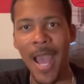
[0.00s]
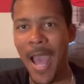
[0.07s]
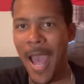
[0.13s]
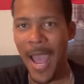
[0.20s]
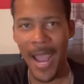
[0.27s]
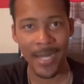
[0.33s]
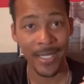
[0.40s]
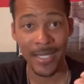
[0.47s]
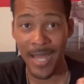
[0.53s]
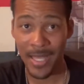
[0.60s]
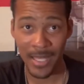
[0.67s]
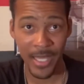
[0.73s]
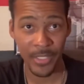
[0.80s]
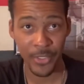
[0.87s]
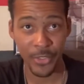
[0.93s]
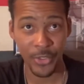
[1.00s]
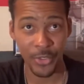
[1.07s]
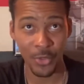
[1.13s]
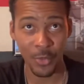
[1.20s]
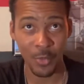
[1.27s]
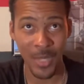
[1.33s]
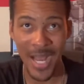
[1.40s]
I did not like the
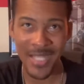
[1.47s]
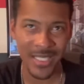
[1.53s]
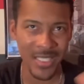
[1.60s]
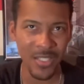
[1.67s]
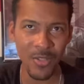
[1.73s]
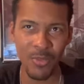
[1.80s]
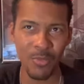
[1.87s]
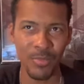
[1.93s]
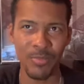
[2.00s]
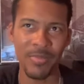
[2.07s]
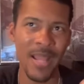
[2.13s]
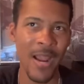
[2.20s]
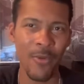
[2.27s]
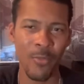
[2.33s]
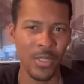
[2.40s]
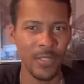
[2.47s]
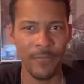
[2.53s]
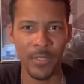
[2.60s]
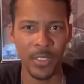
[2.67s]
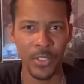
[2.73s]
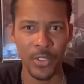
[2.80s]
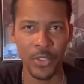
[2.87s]
suit. I still not really
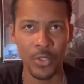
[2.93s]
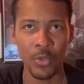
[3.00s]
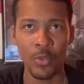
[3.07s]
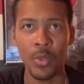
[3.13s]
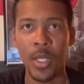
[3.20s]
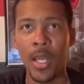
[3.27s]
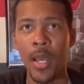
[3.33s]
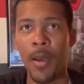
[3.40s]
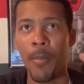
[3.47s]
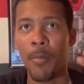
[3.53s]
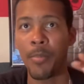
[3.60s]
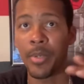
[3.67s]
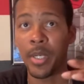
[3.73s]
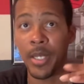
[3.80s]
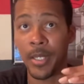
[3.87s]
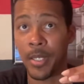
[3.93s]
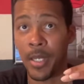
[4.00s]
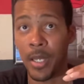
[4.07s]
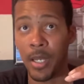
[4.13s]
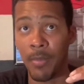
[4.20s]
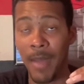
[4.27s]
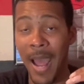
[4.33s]
feeling the suit, but
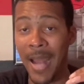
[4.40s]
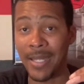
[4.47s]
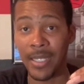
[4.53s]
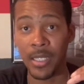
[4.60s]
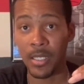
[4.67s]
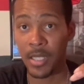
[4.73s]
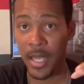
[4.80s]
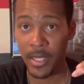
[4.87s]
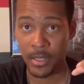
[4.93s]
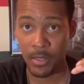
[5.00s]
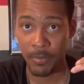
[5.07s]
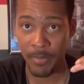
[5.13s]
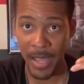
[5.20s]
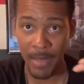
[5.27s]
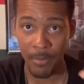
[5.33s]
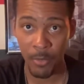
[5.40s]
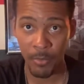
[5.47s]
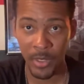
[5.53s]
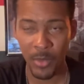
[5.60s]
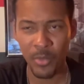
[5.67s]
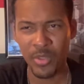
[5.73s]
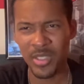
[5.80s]
I didn't like the Batmobile. It
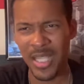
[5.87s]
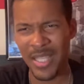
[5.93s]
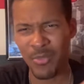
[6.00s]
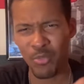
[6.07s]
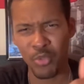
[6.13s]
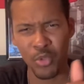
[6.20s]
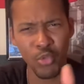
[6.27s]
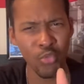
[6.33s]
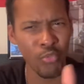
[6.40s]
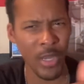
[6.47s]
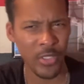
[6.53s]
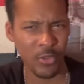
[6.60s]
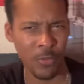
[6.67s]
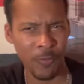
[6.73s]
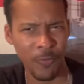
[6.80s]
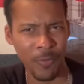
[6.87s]
was like too retro for